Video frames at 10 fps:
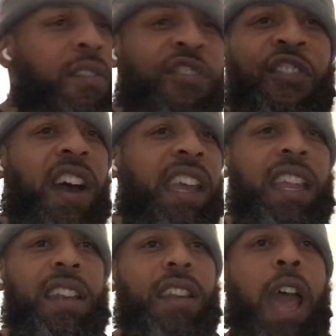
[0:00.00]
fuck
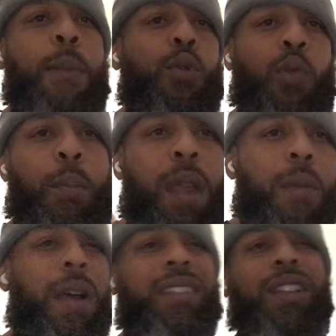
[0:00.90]
it, I'm gonna repair
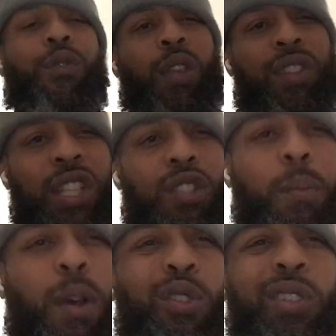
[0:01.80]
myself? Is he
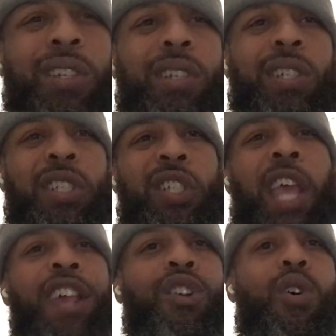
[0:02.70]
supposed to
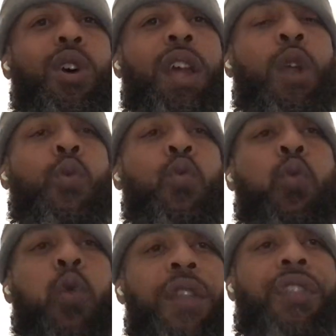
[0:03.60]
take on
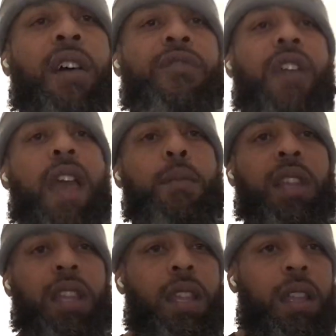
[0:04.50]
with a family?